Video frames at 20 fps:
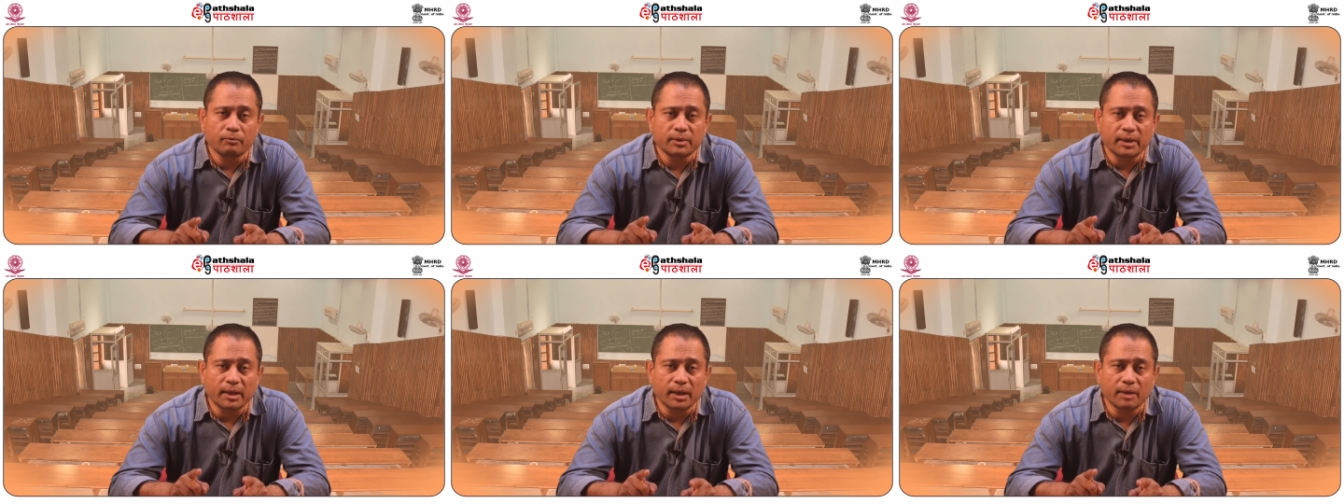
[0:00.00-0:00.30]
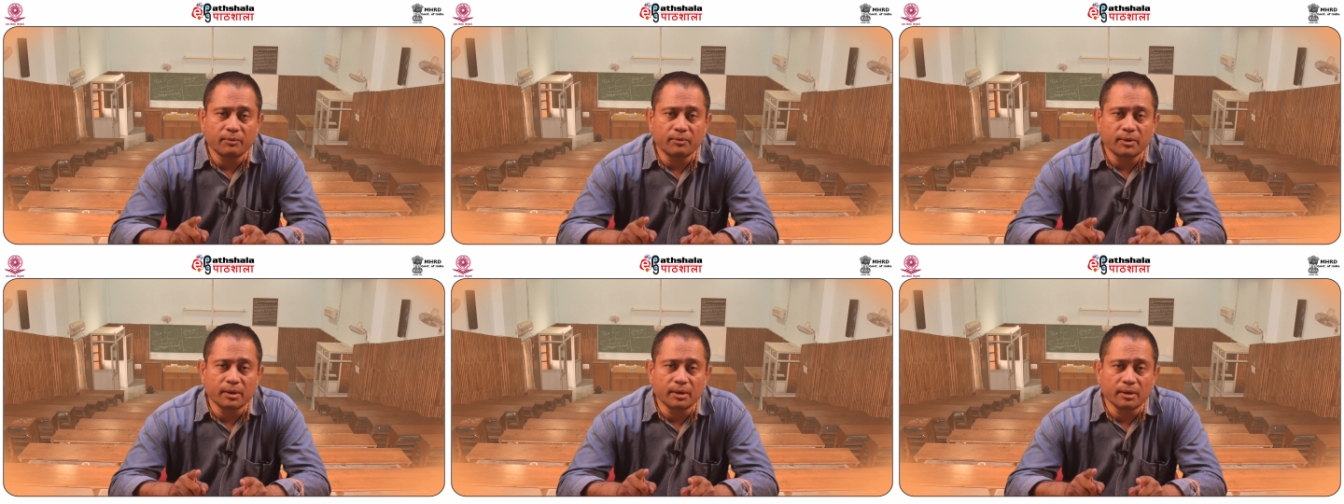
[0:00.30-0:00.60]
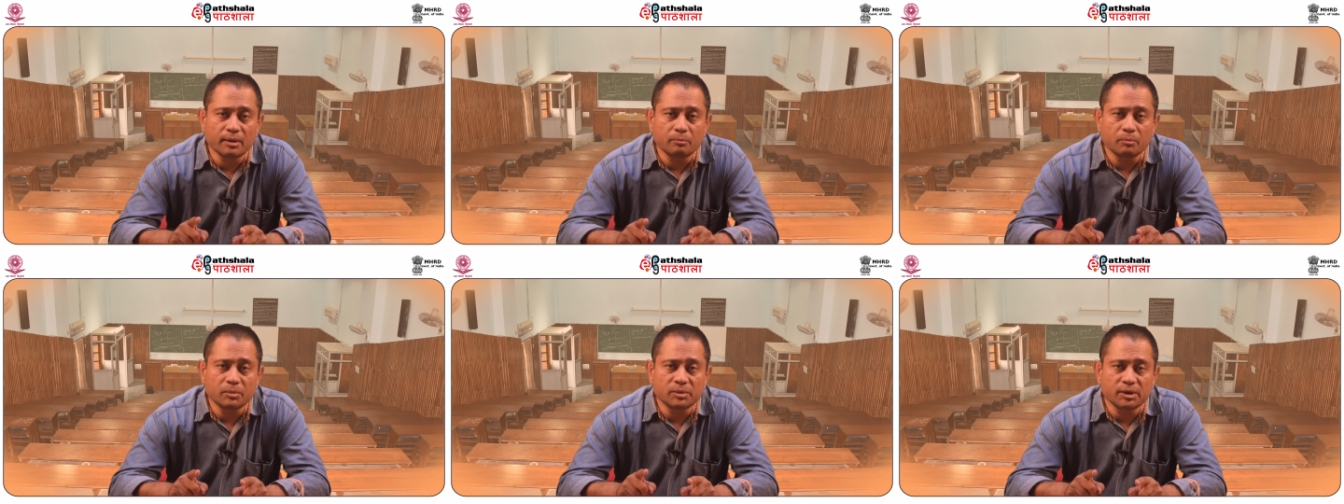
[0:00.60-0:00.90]
that I have
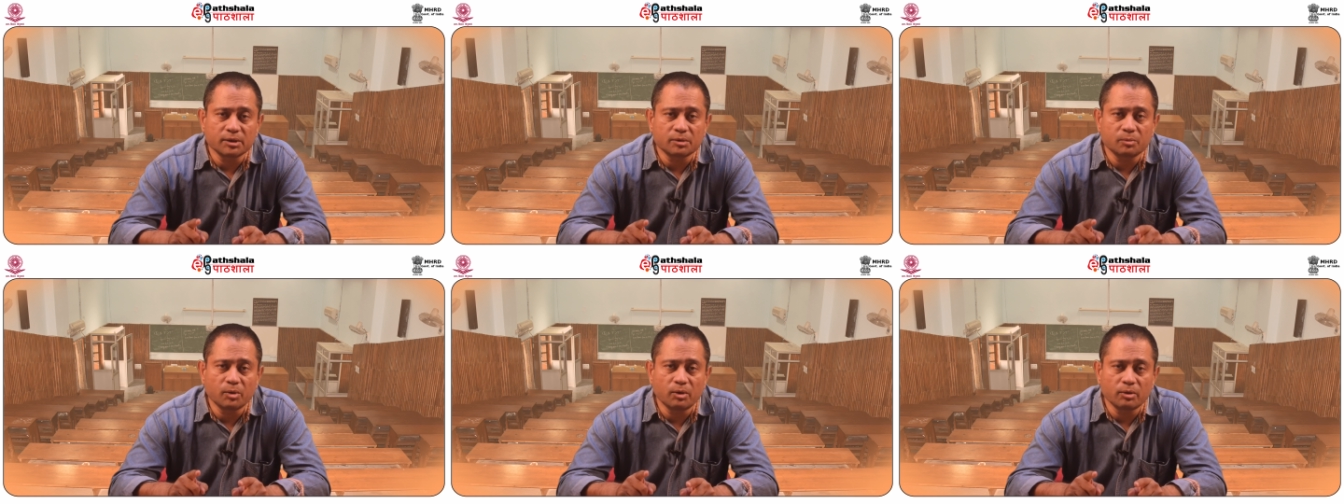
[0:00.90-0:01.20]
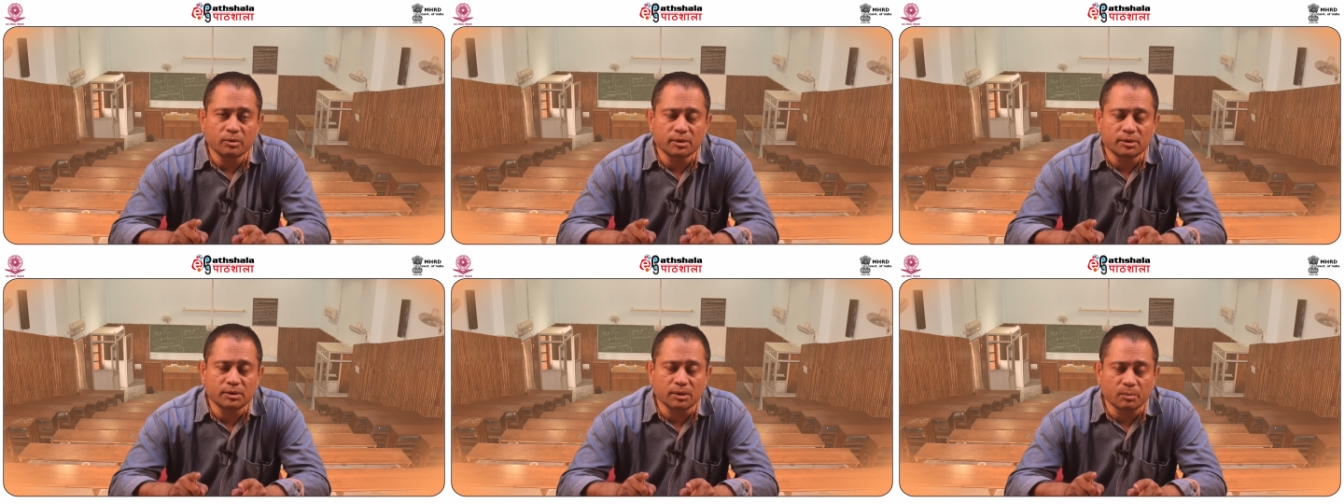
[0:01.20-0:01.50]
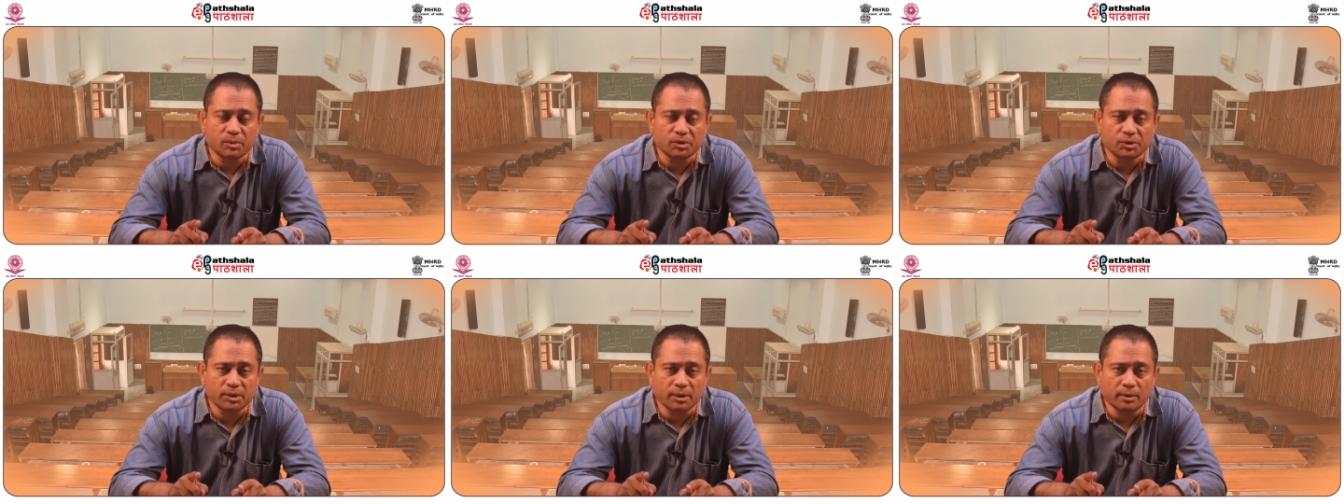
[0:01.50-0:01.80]
written just below the
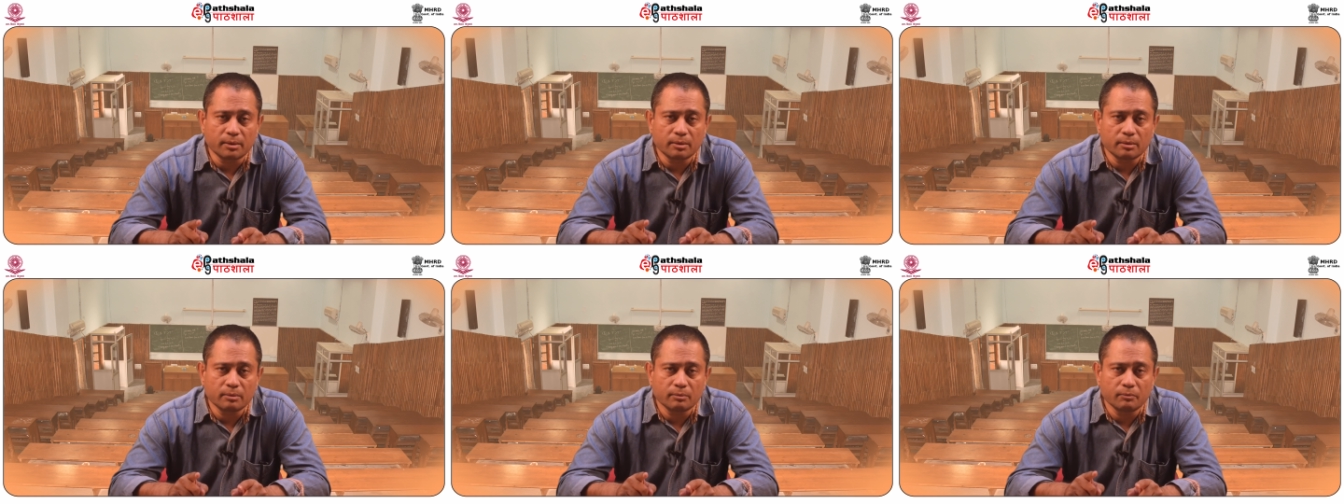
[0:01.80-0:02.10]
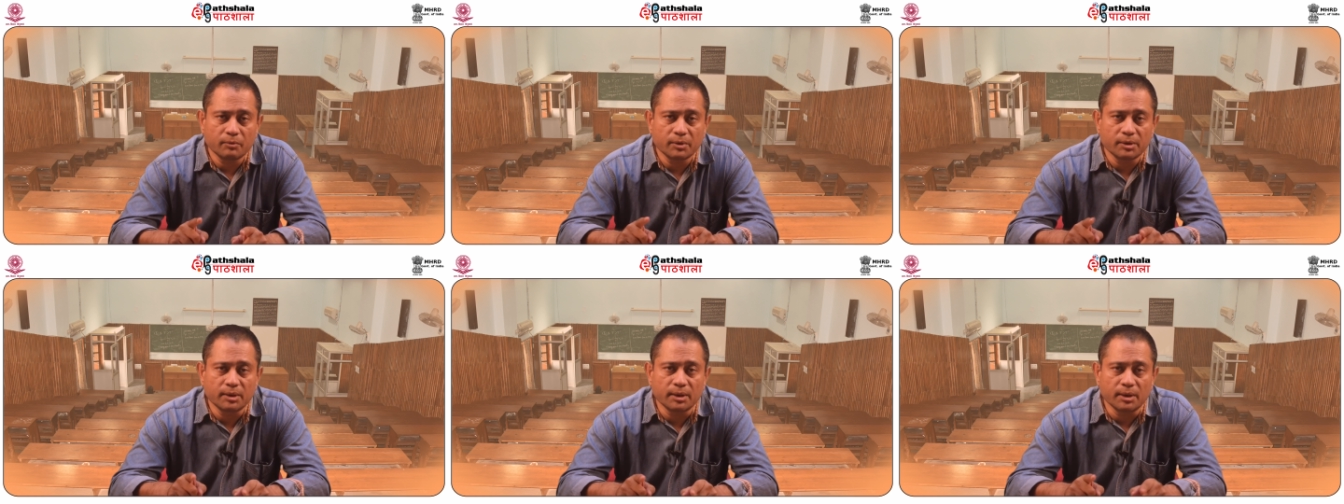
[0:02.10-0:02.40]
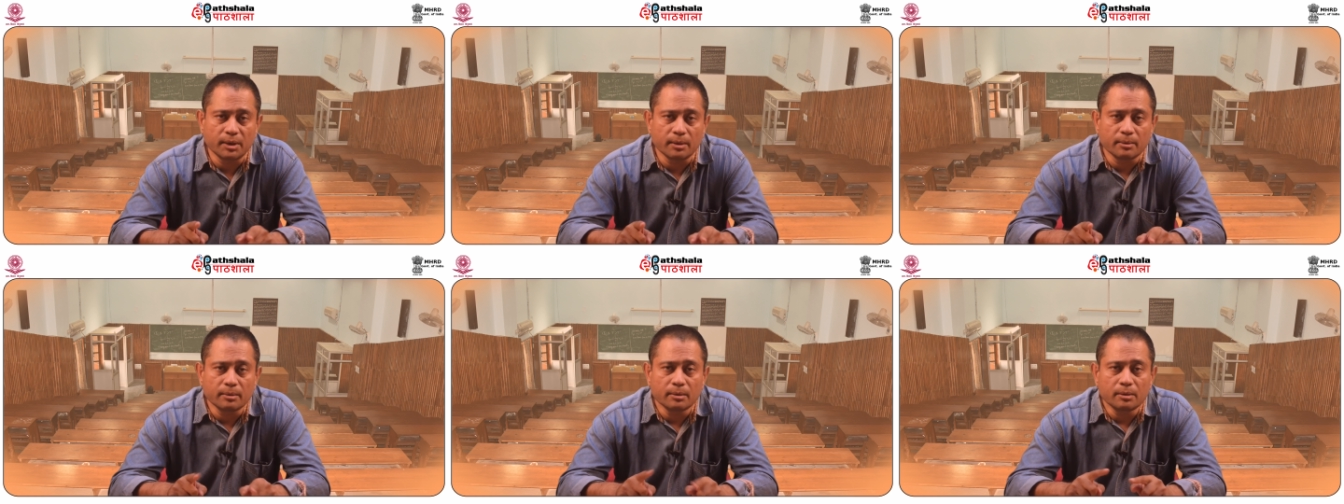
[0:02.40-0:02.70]
summation with
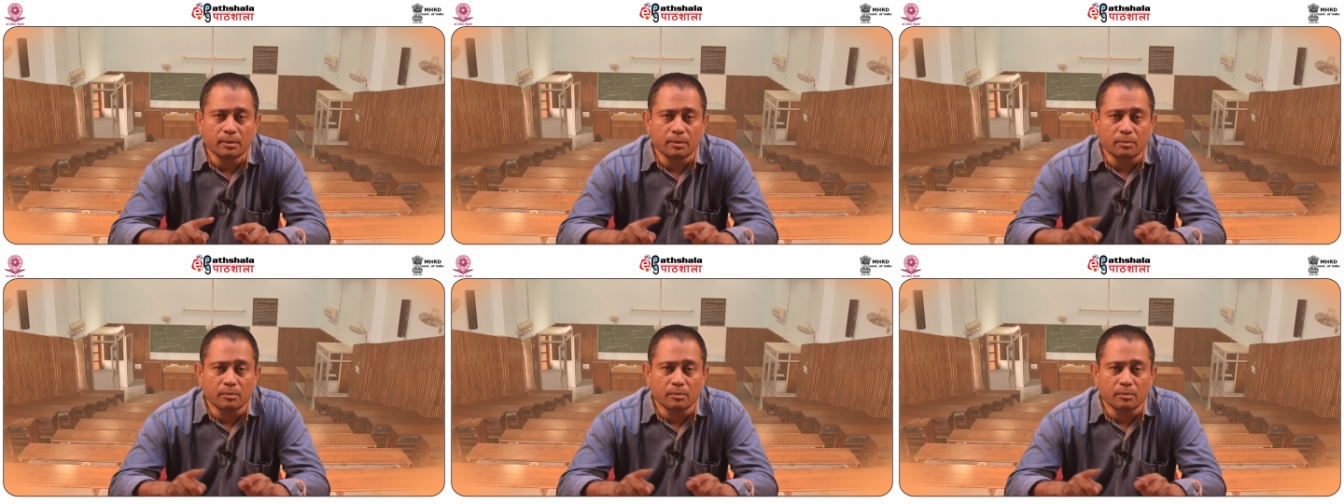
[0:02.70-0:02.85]
the